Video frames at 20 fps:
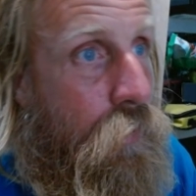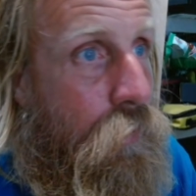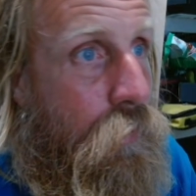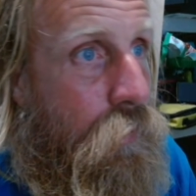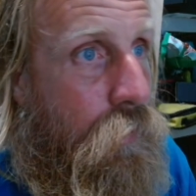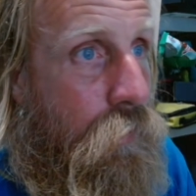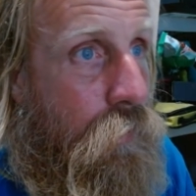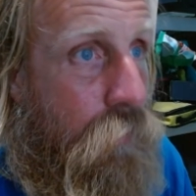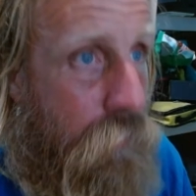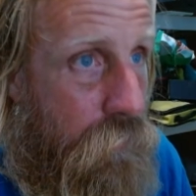
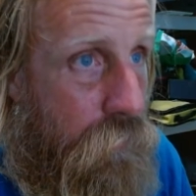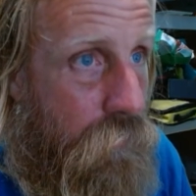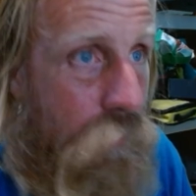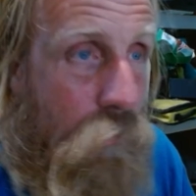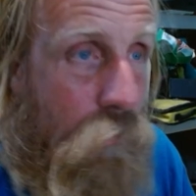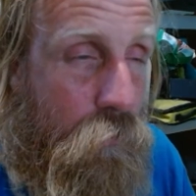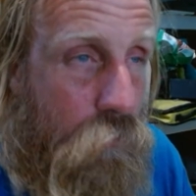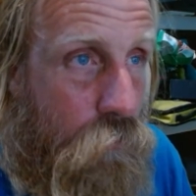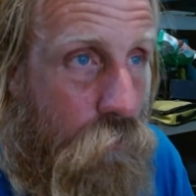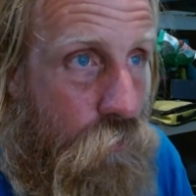and
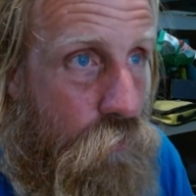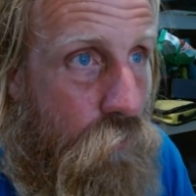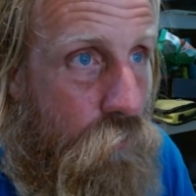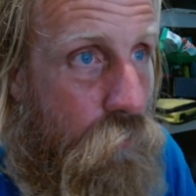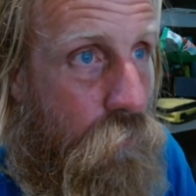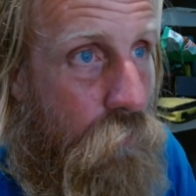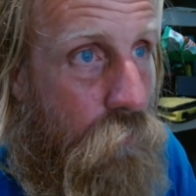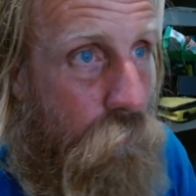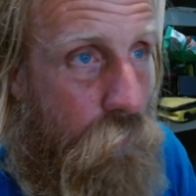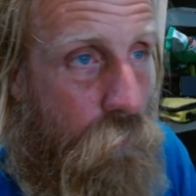large
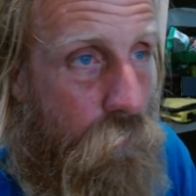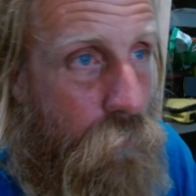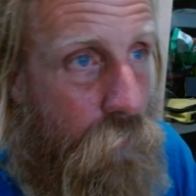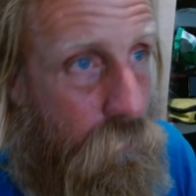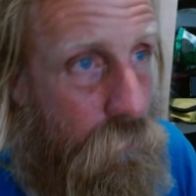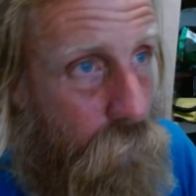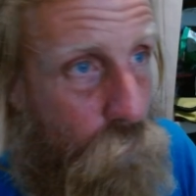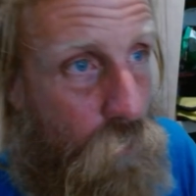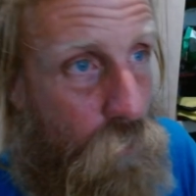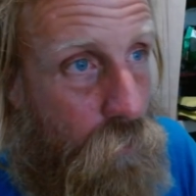
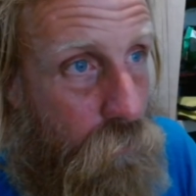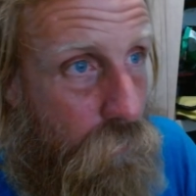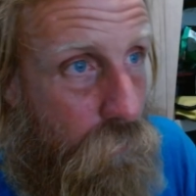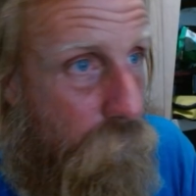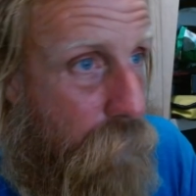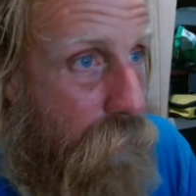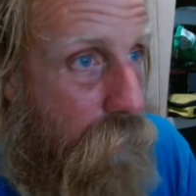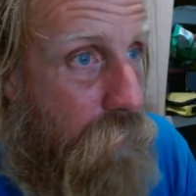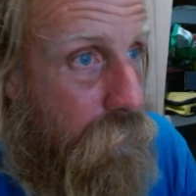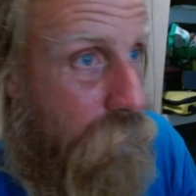water
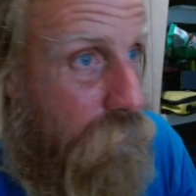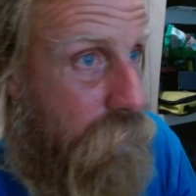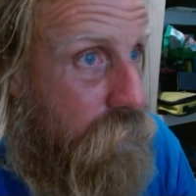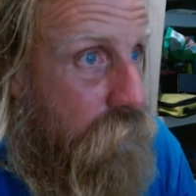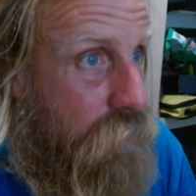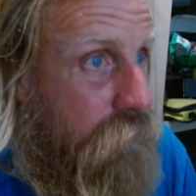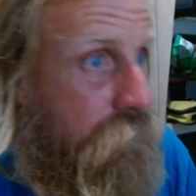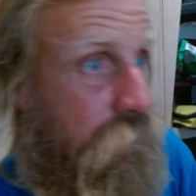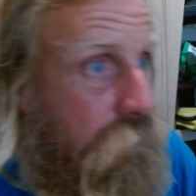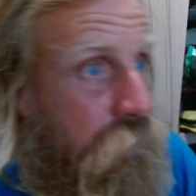
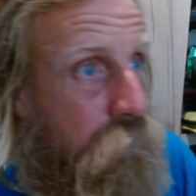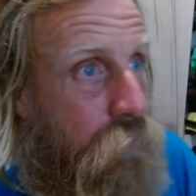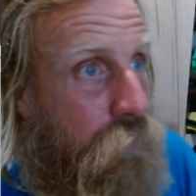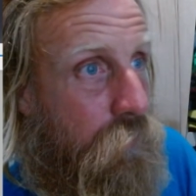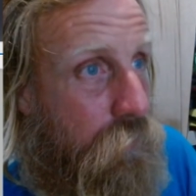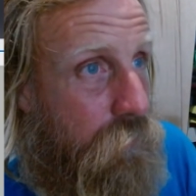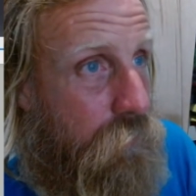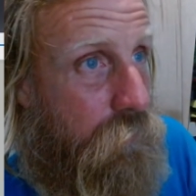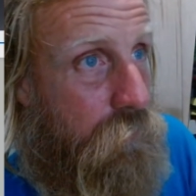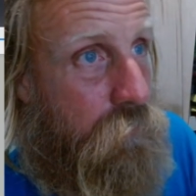rats
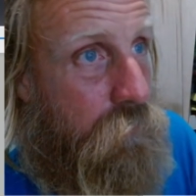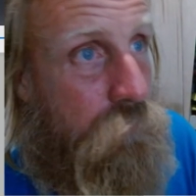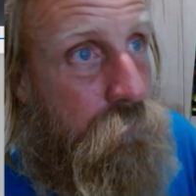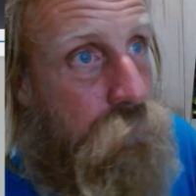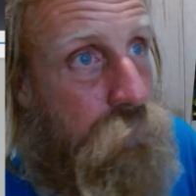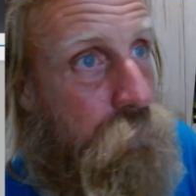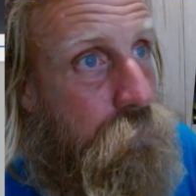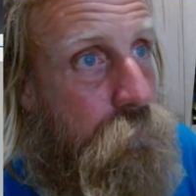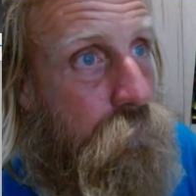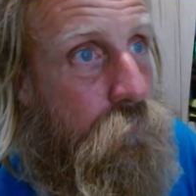and
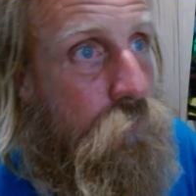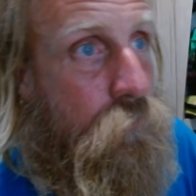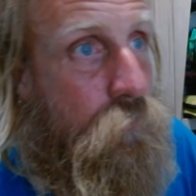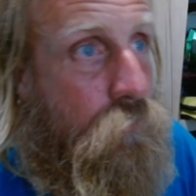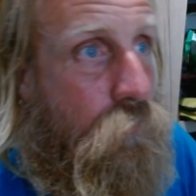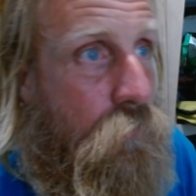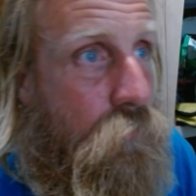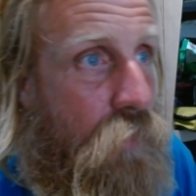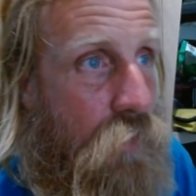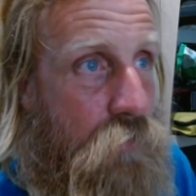
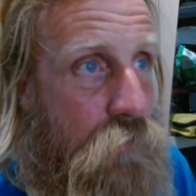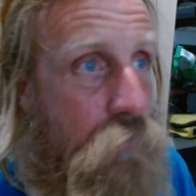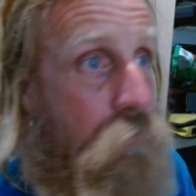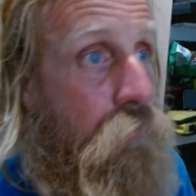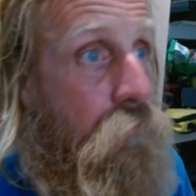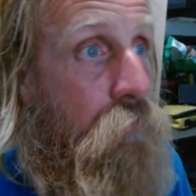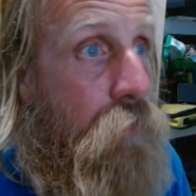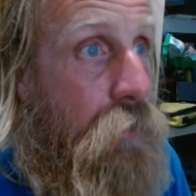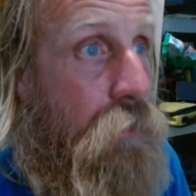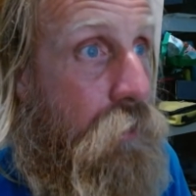lots of
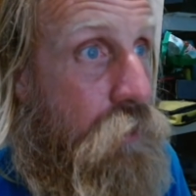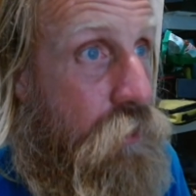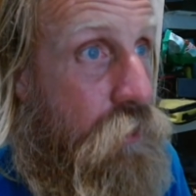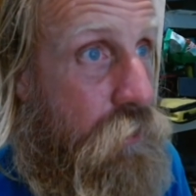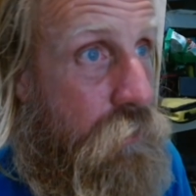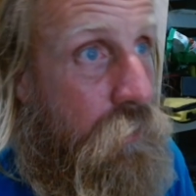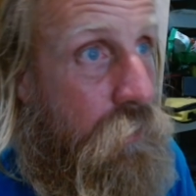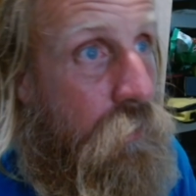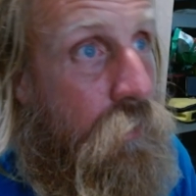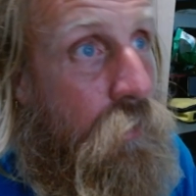
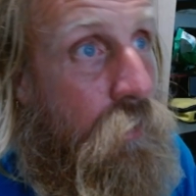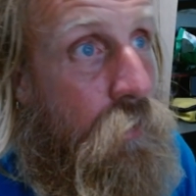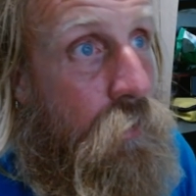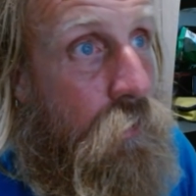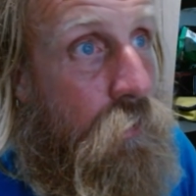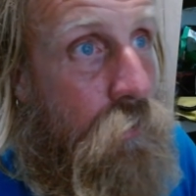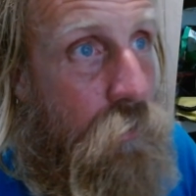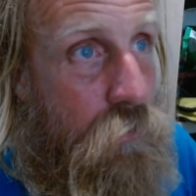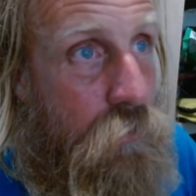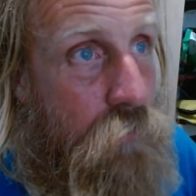fish,
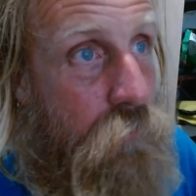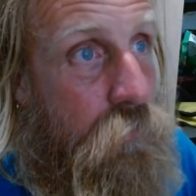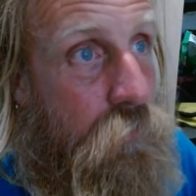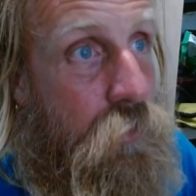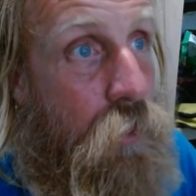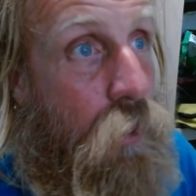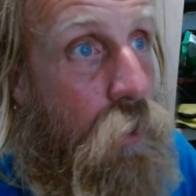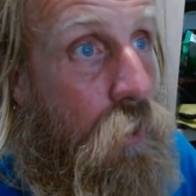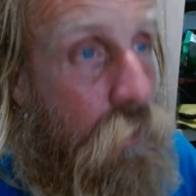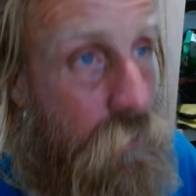lots of
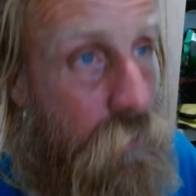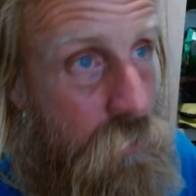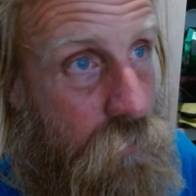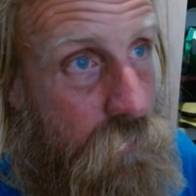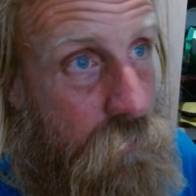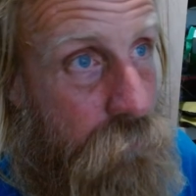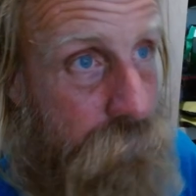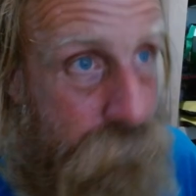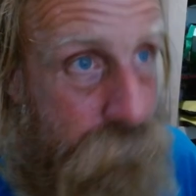ducks